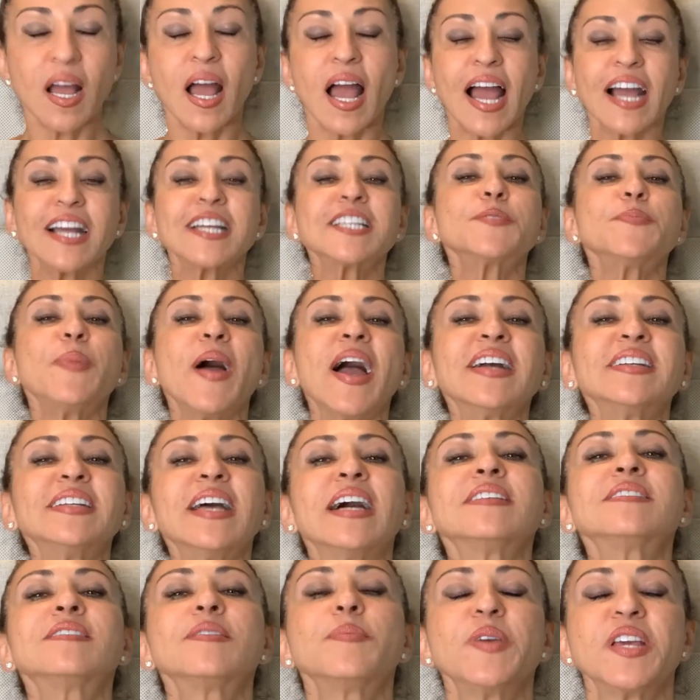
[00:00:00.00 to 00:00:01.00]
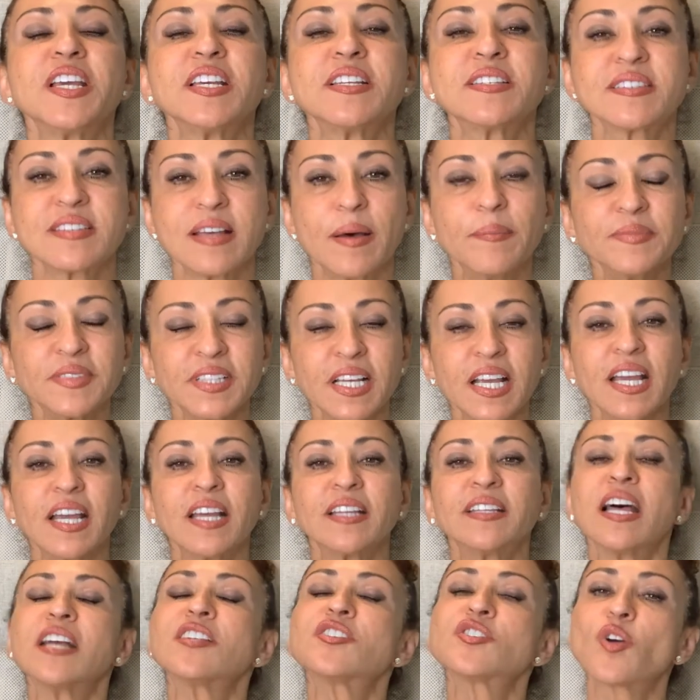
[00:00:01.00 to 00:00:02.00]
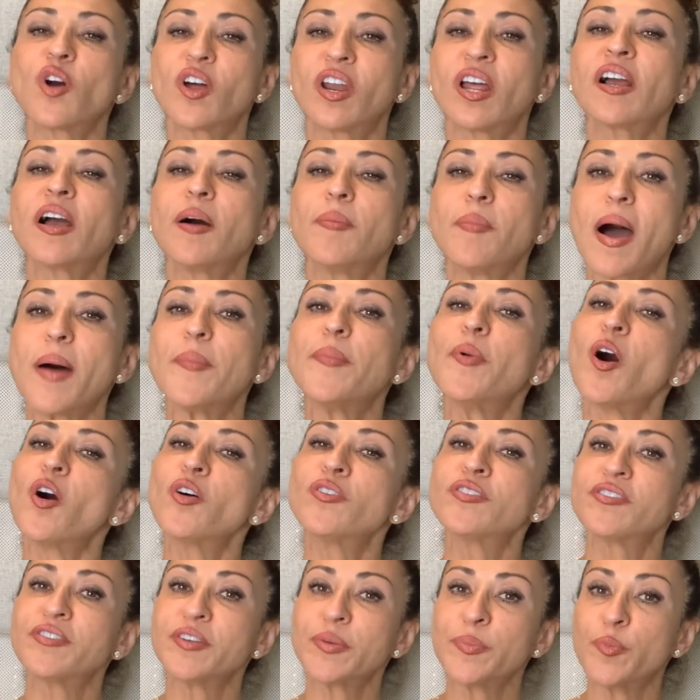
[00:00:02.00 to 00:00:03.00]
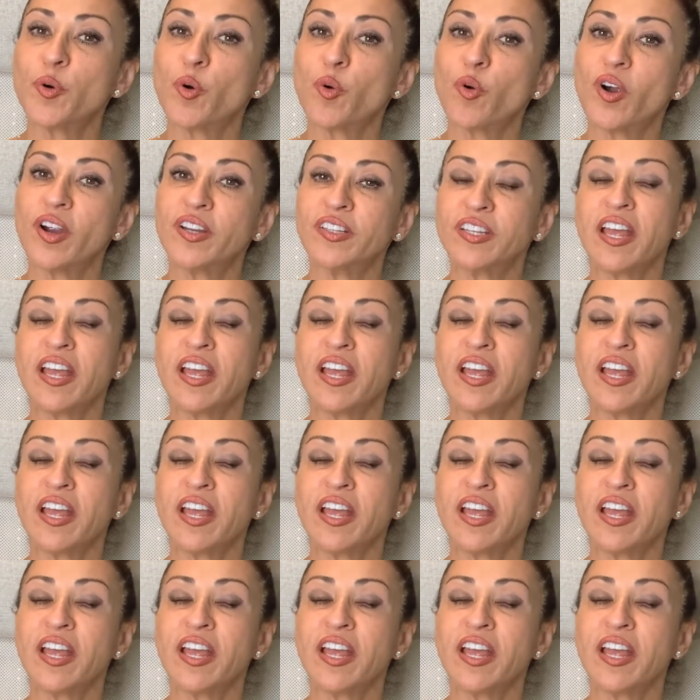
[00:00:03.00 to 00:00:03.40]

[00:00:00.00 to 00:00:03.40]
Expect that to be something that's going to come up on the report.